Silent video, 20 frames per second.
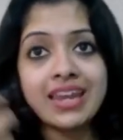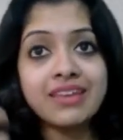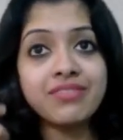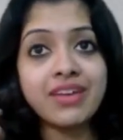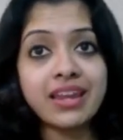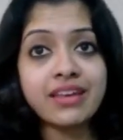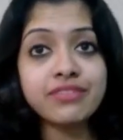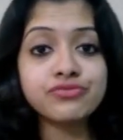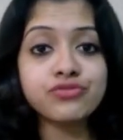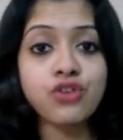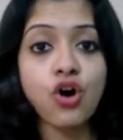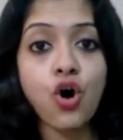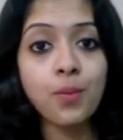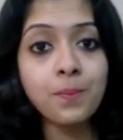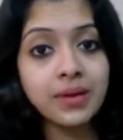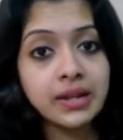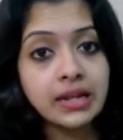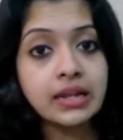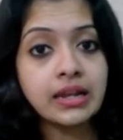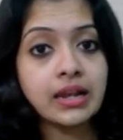very
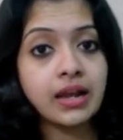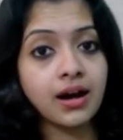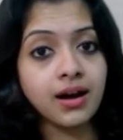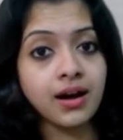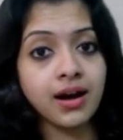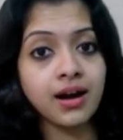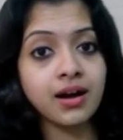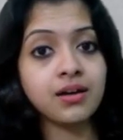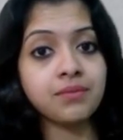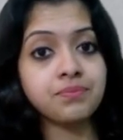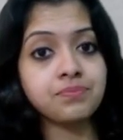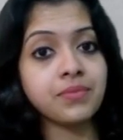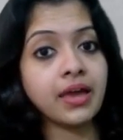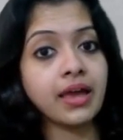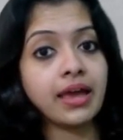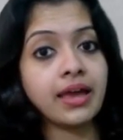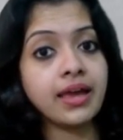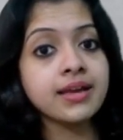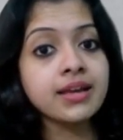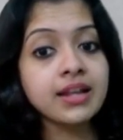formal
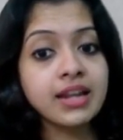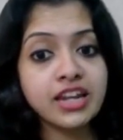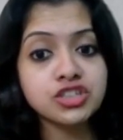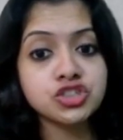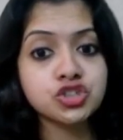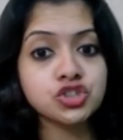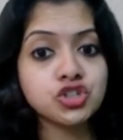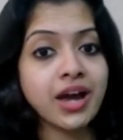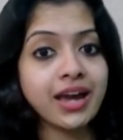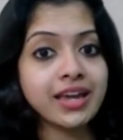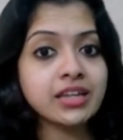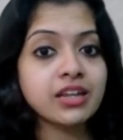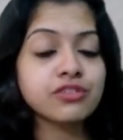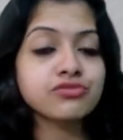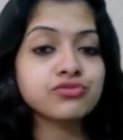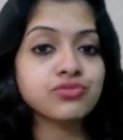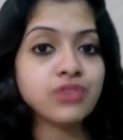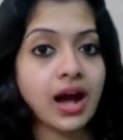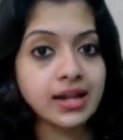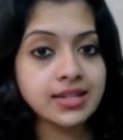English kind
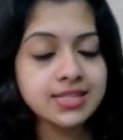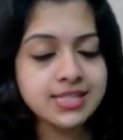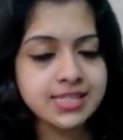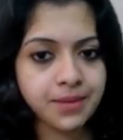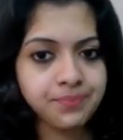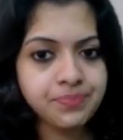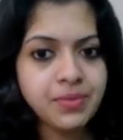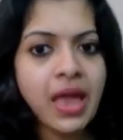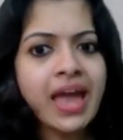of answer.